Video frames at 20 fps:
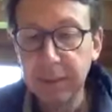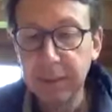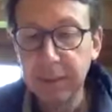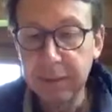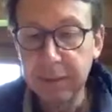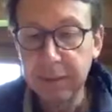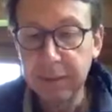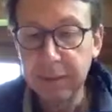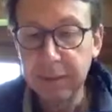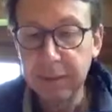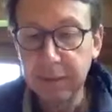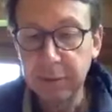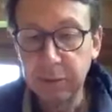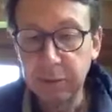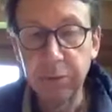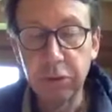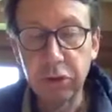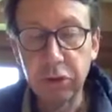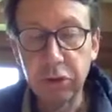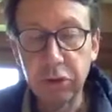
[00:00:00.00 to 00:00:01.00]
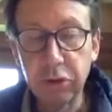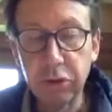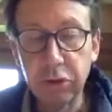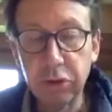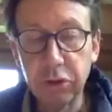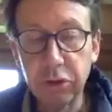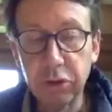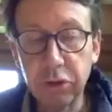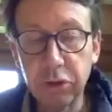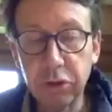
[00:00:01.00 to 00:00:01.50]
Uh, so the, the
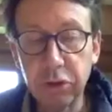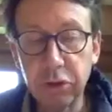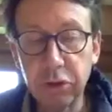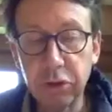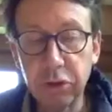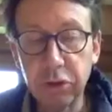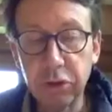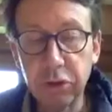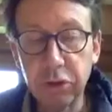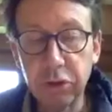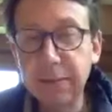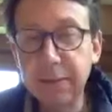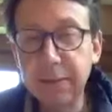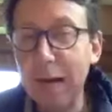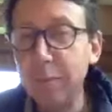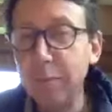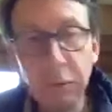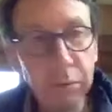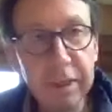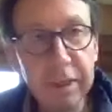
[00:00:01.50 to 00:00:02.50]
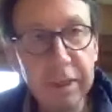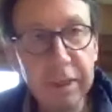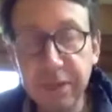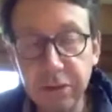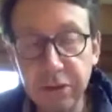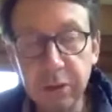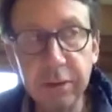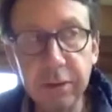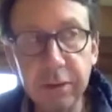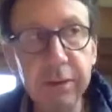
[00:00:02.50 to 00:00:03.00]
shock is absolutely
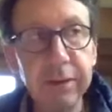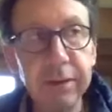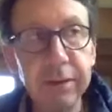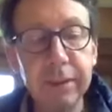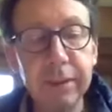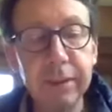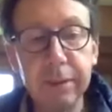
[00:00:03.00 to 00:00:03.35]
major.